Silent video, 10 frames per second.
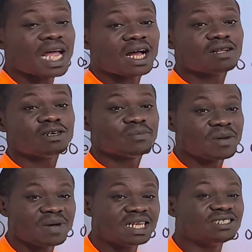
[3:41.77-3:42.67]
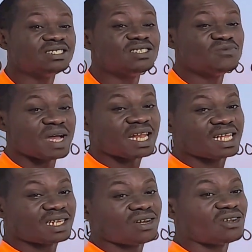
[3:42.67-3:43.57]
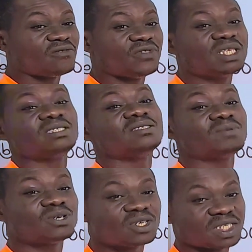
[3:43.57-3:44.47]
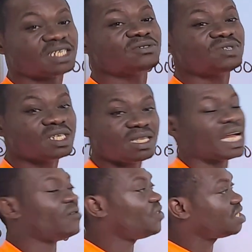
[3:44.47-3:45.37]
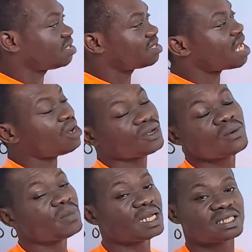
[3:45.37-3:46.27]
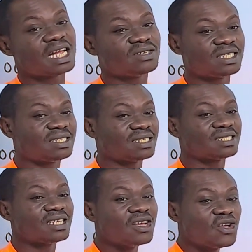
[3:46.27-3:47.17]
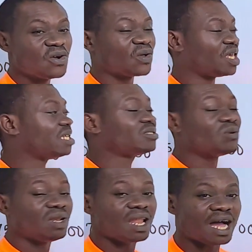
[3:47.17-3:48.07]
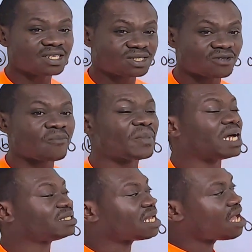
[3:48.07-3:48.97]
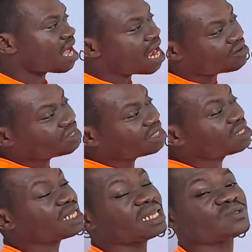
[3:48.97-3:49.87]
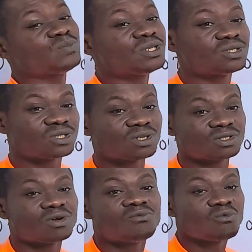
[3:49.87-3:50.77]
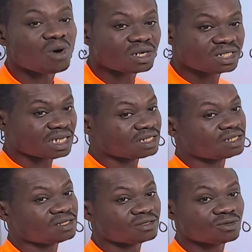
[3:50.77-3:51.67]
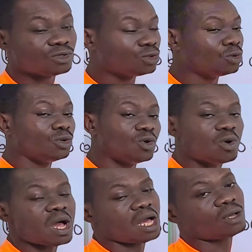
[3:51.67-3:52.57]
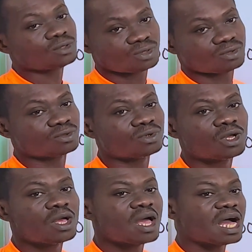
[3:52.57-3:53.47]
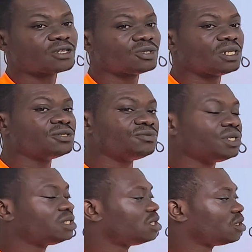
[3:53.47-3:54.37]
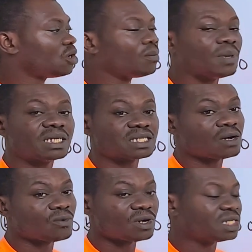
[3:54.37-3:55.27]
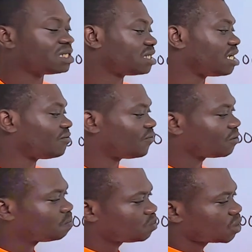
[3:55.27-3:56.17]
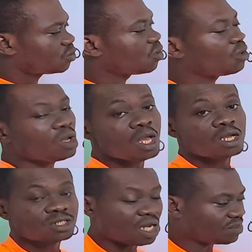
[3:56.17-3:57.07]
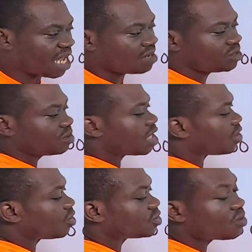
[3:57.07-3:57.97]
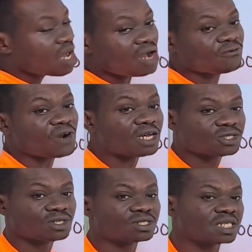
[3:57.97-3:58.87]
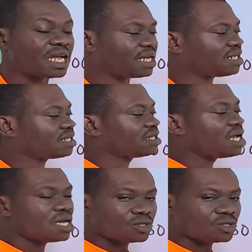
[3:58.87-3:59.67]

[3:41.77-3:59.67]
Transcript: Now, remember, the reason we are learning all of this is because in real life, this is how numbers are written. Okay, so large numbers are written as mixtures of words and digits. So you will know how to actually read the numbers and what they stand for. So sometimes you can also have fractions like this.